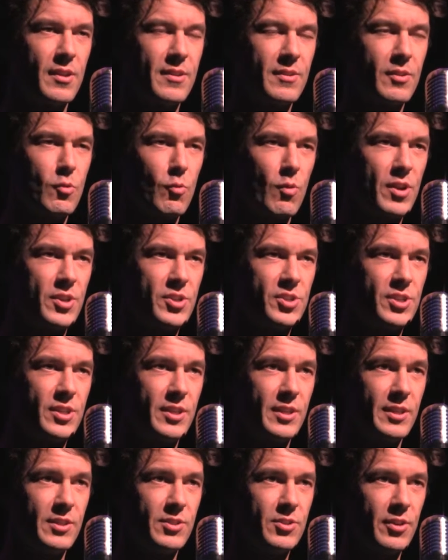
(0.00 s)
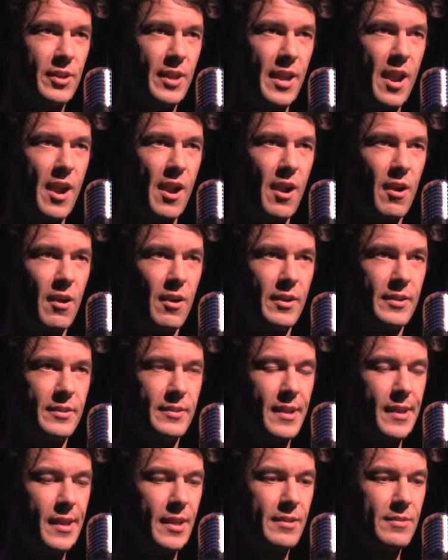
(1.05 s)
grungy, dirty hair
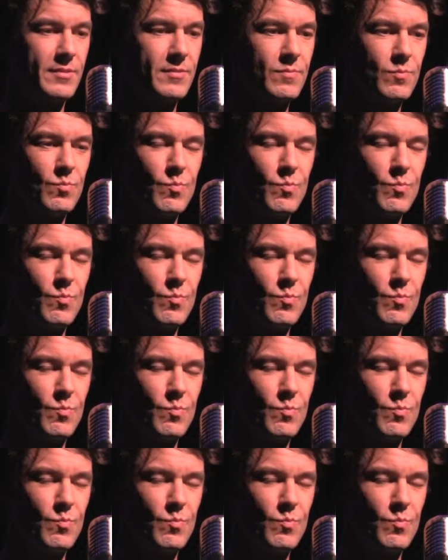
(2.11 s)
and